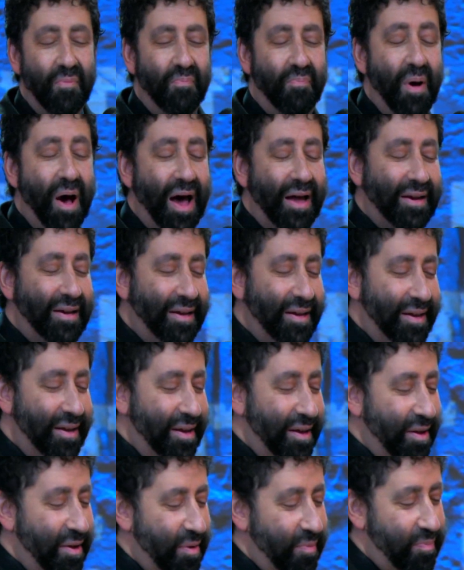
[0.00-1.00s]
But
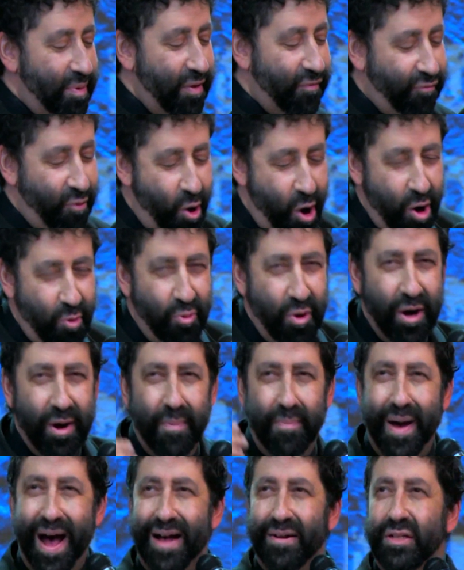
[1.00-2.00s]
before we're
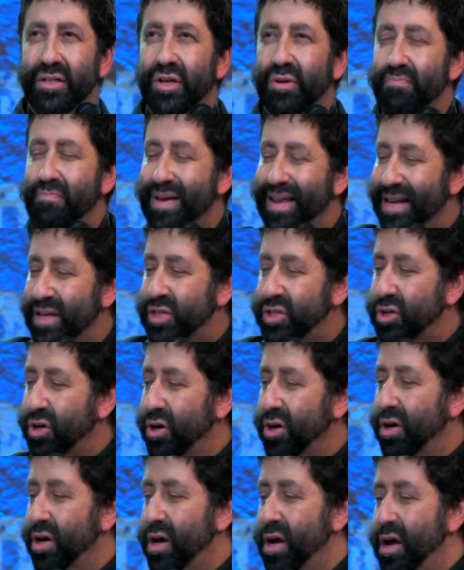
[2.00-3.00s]
about to
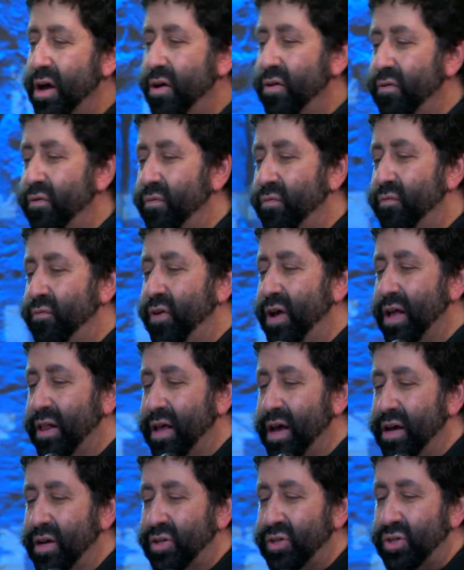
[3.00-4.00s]
minister,
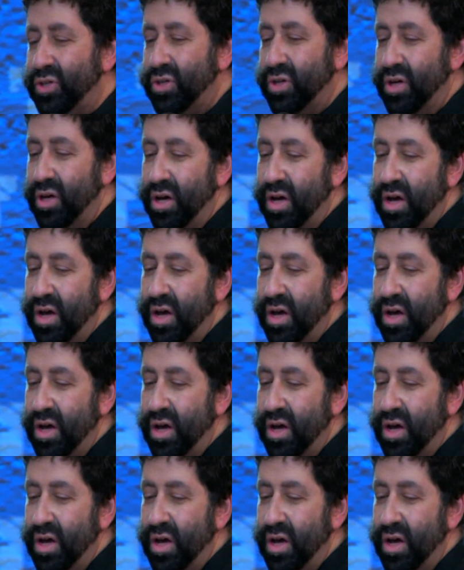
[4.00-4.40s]
Felix